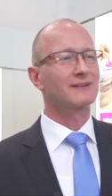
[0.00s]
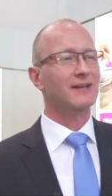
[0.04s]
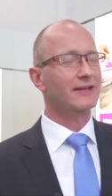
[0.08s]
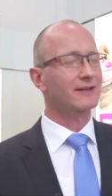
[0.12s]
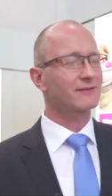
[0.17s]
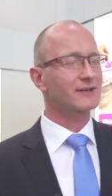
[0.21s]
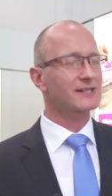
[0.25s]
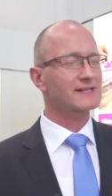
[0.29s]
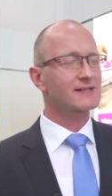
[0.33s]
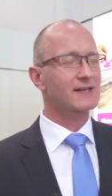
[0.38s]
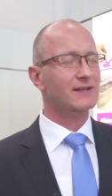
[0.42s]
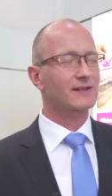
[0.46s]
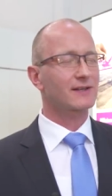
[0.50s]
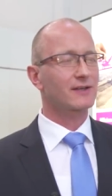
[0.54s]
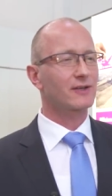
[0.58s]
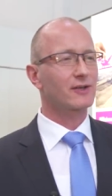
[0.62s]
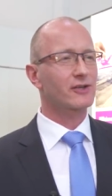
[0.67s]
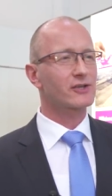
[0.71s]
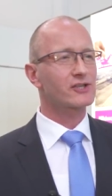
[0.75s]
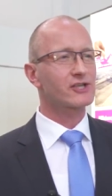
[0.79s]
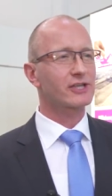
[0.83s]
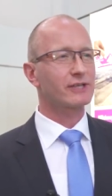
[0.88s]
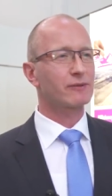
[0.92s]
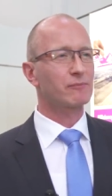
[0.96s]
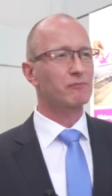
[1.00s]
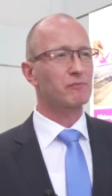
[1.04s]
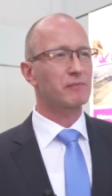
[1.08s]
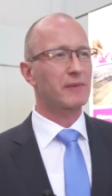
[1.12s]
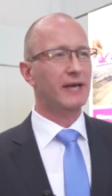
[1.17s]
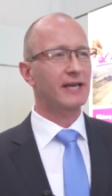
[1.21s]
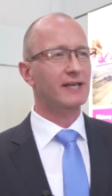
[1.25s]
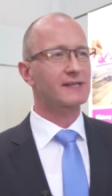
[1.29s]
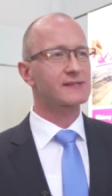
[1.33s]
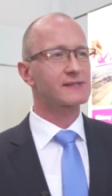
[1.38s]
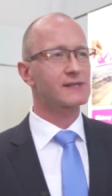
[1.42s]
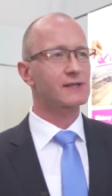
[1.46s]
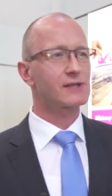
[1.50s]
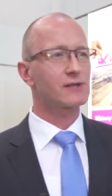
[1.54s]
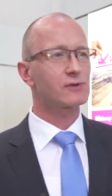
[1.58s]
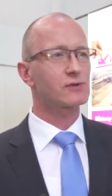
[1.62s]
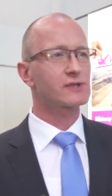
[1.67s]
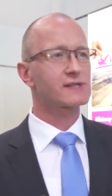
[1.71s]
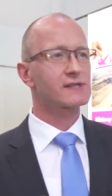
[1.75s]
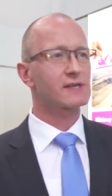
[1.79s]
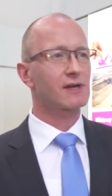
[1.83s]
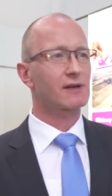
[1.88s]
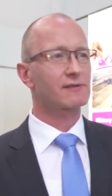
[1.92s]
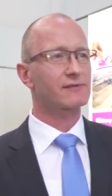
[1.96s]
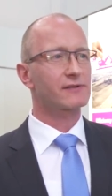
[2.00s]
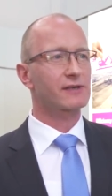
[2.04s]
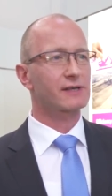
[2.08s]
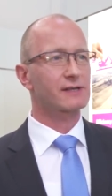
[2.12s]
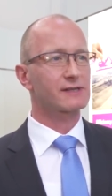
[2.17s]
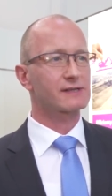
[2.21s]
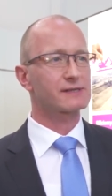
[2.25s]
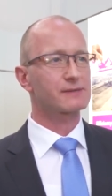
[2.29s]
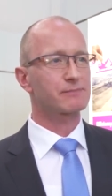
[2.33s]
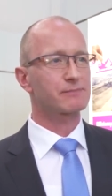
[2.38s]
DynaVis technology makes use of a